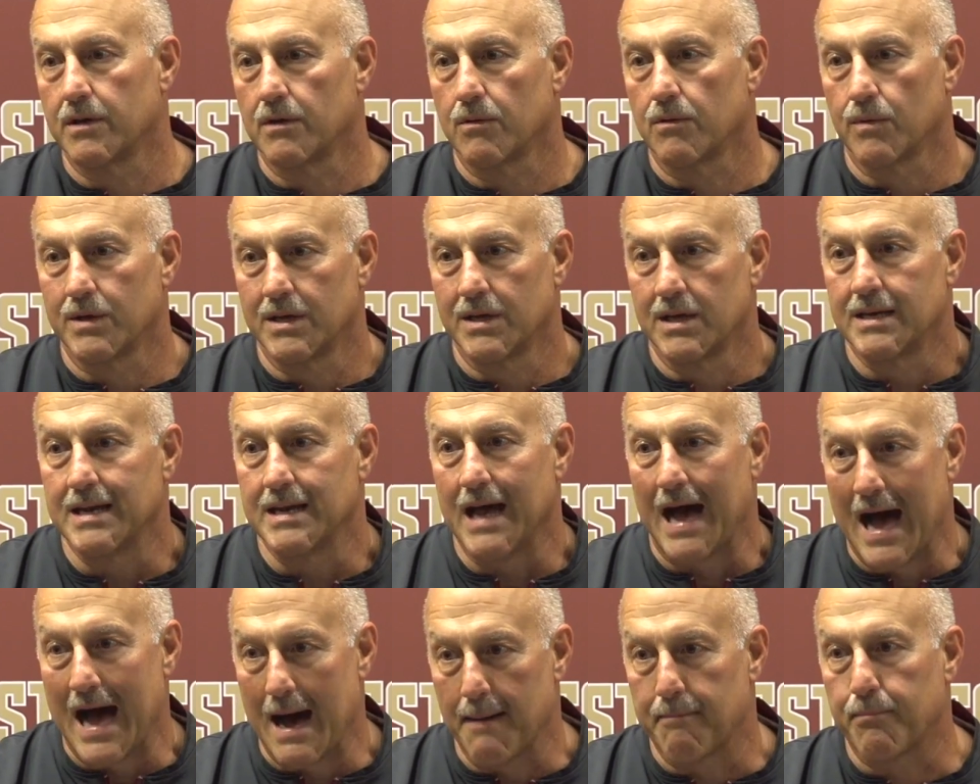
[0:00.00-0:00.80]
You know, we didn't
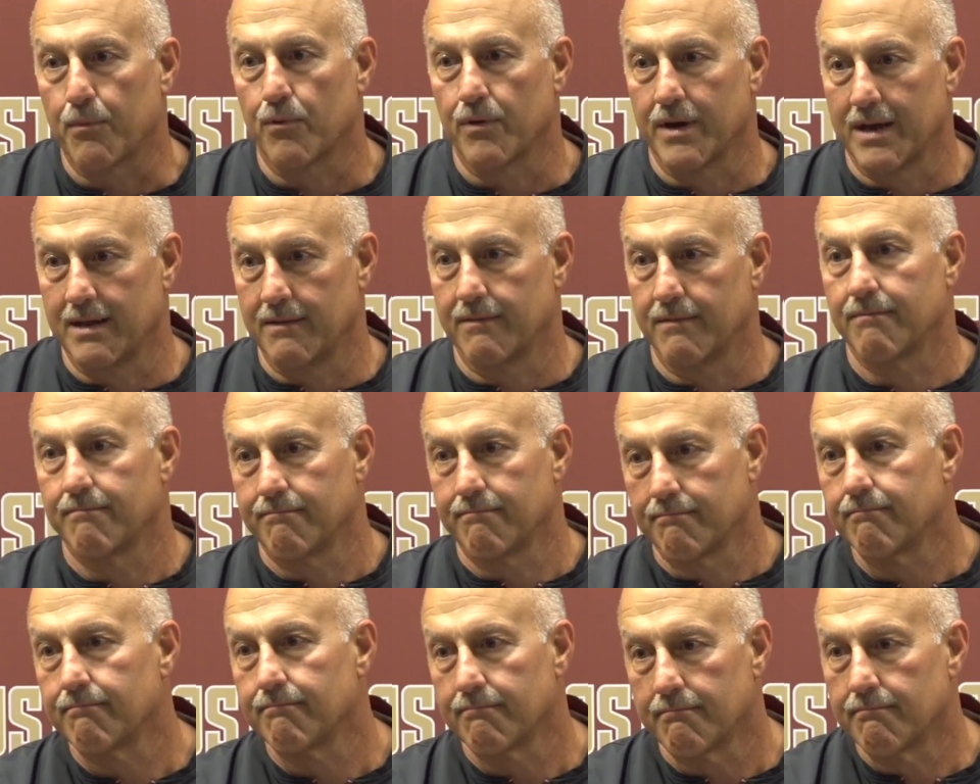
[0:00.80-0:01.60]
operate
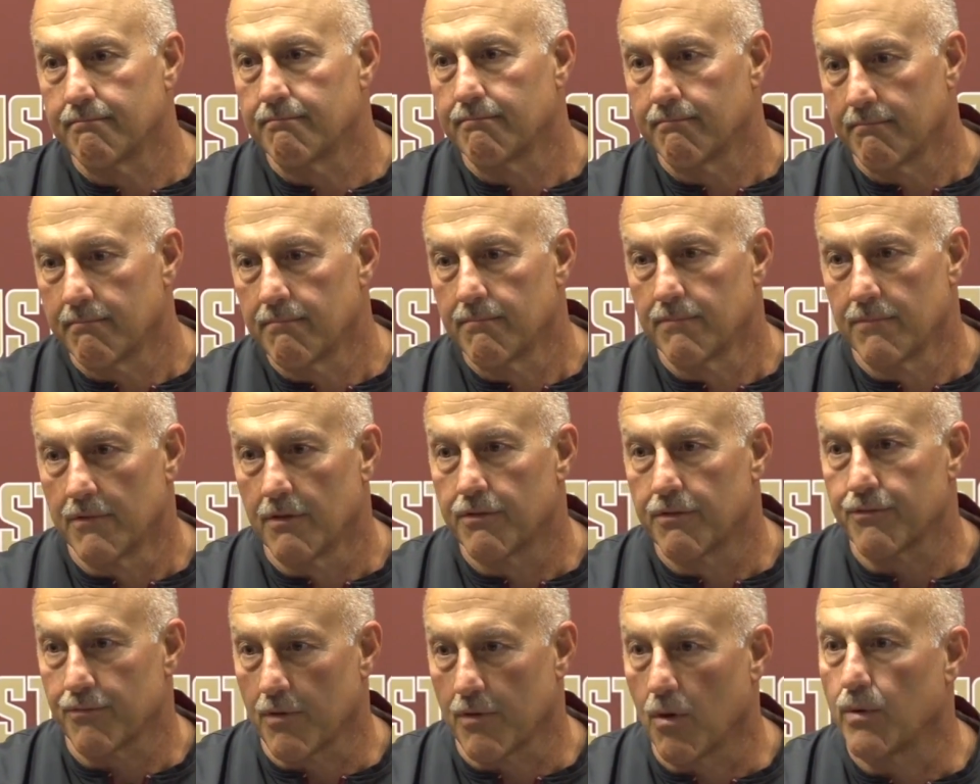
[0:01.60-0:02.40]
the
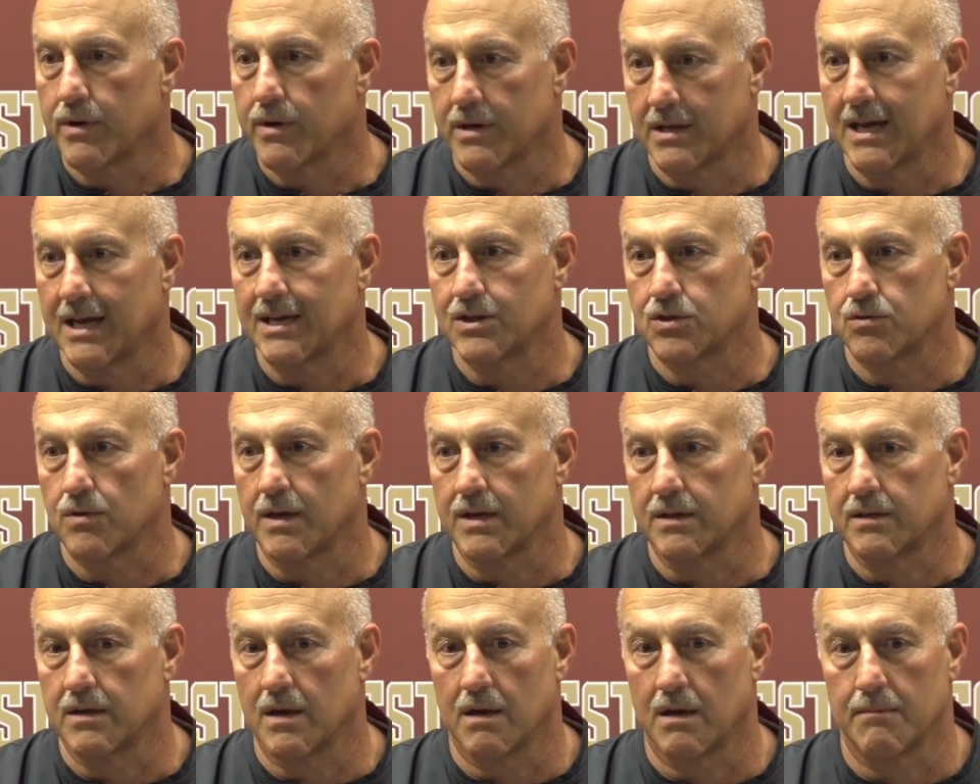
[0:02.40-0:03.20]
throw and catch
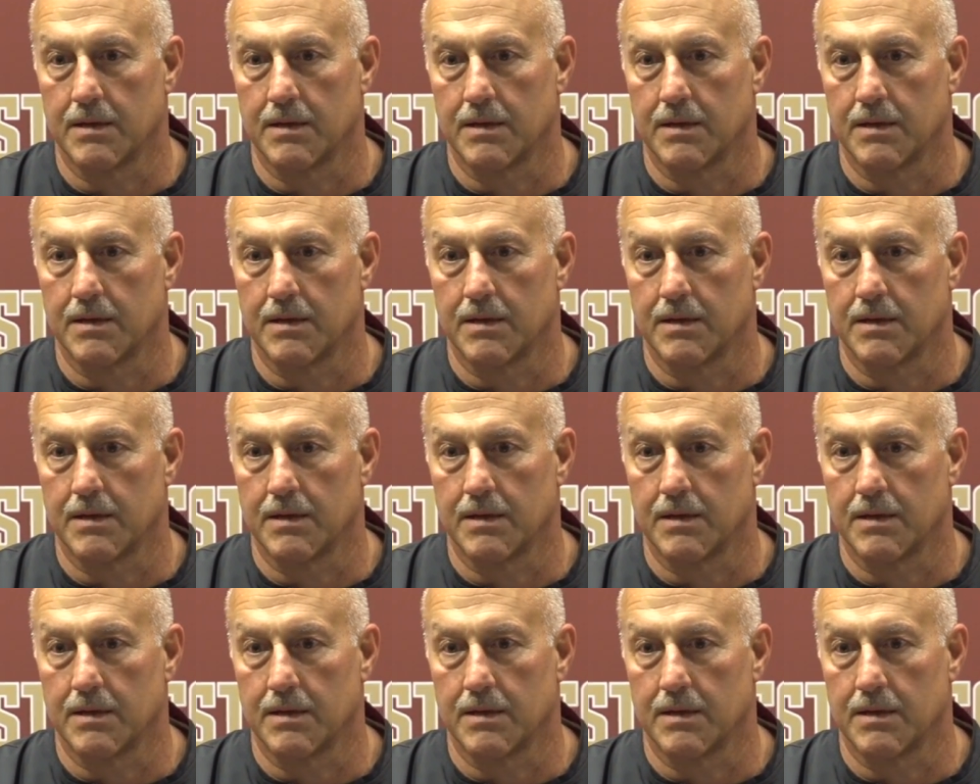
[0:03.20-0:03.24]
right there.